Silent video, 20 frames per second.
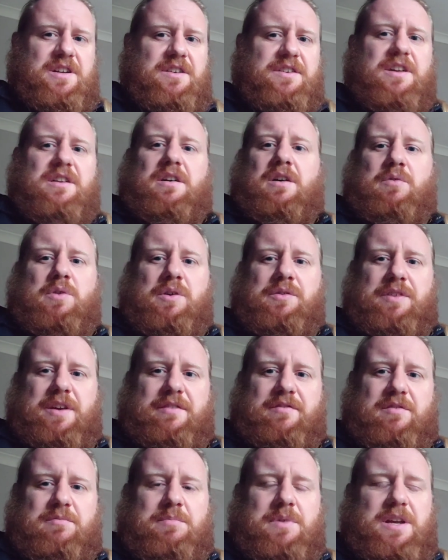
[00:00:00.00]
I won't
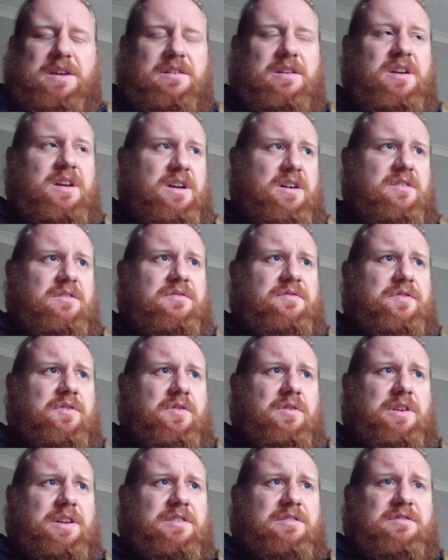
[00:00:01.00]
ever be
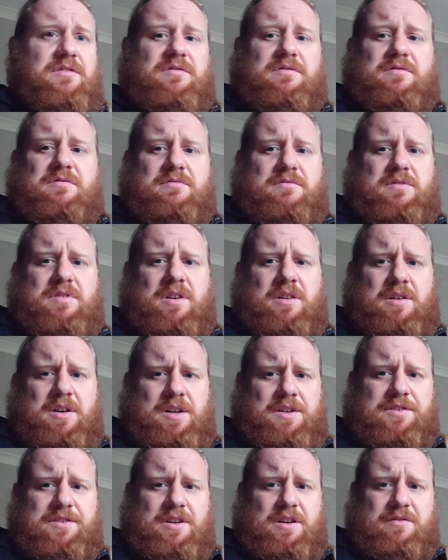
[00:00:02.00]
fully
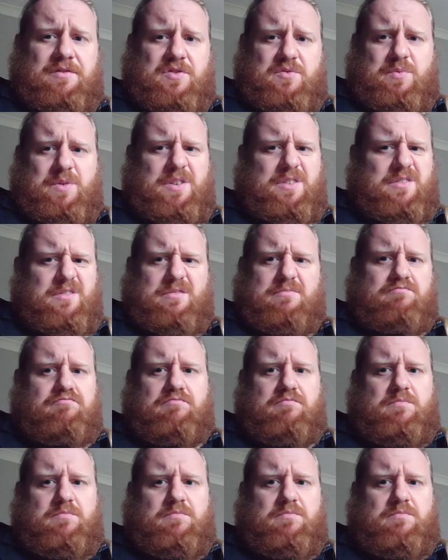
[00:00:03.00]
a Jehovah's Witness.